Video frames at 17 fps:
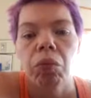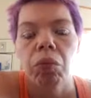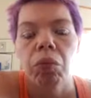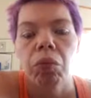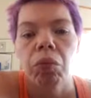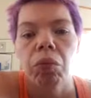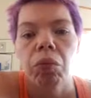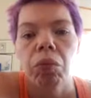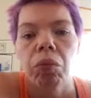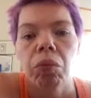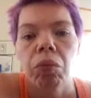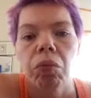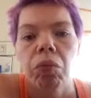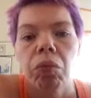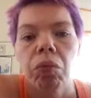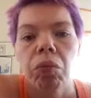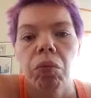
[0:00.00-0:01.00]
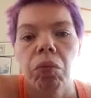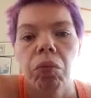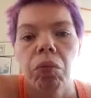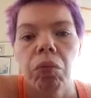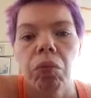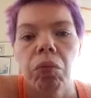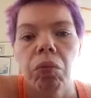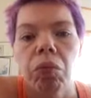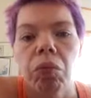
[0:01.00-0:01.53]

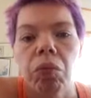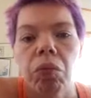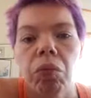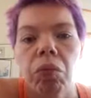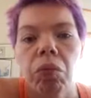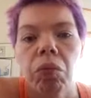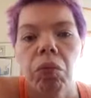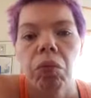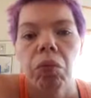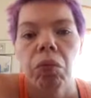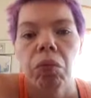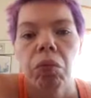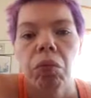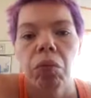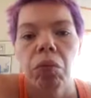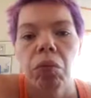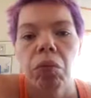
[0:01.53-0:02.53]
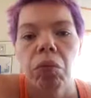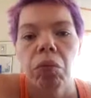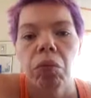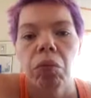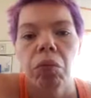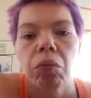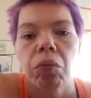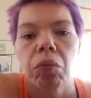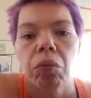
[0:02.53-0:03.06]

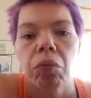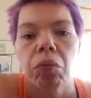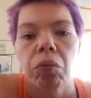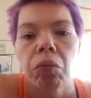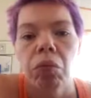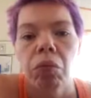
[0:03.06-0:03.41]
No words are spoken by the person on screen.